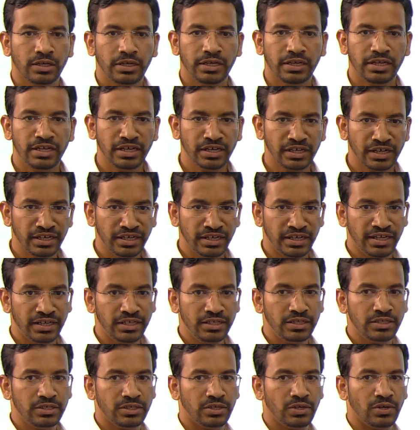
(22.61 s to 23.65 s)

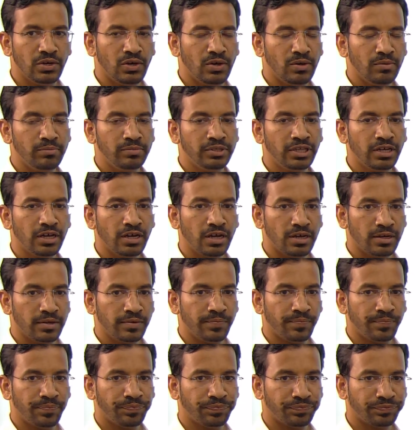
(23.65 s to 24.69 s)
e-content of the
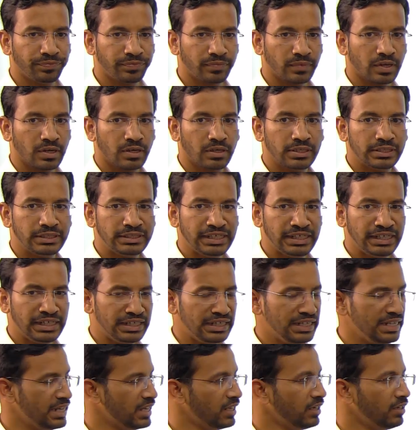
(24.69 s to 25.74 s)

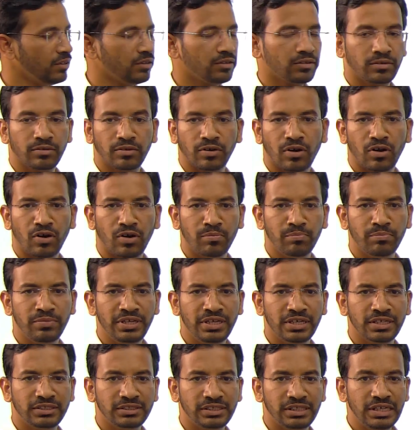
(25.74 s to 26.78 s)
second year of
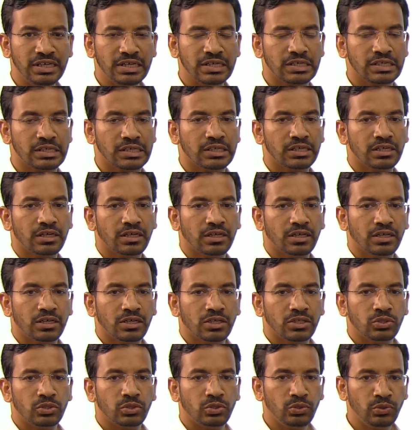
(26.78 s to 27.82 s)
B.sc.
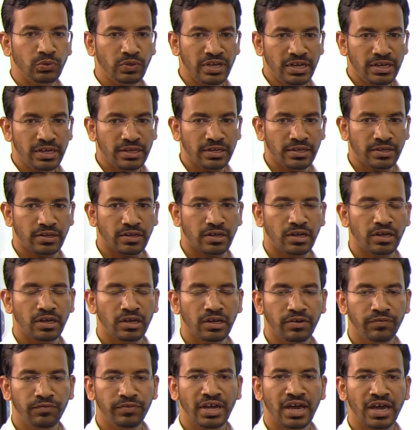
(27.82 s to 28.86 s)
So today
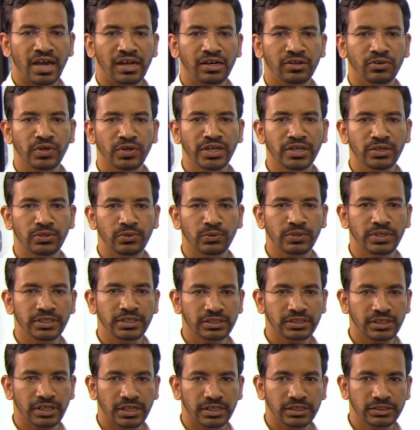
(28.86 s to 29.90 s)
we are going to
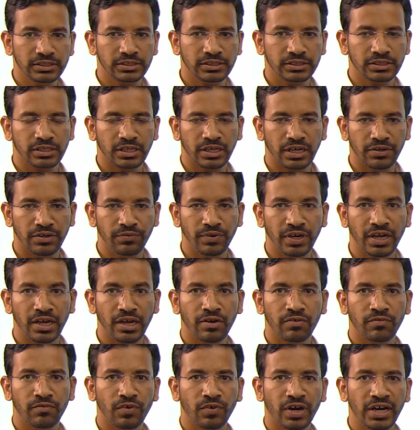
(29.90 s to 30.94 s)
discuss a
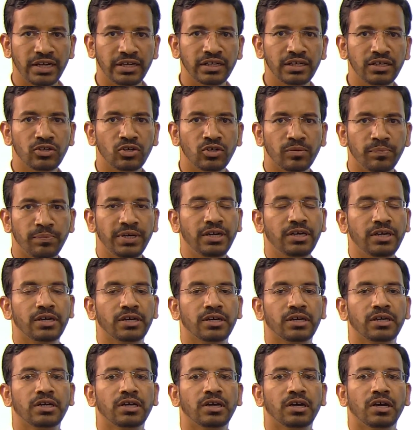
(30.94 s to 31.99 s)
very vital topic
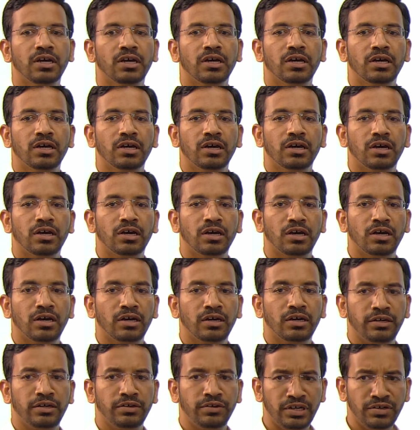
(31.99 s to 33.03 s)

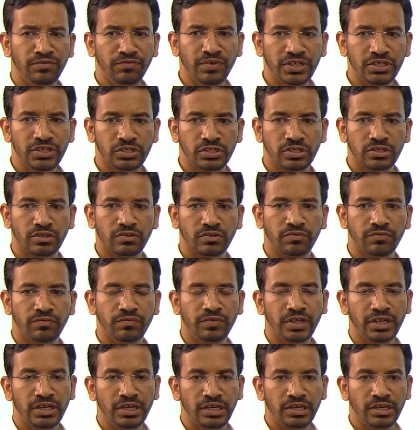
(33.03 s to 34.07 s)
in which
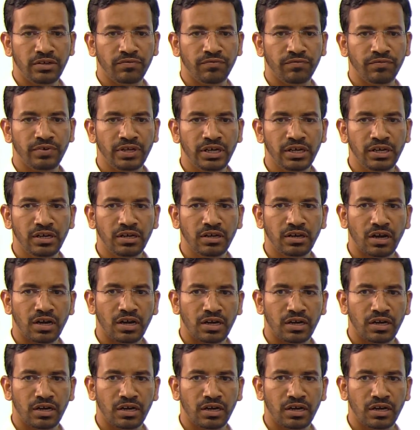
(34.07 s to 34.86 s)
we will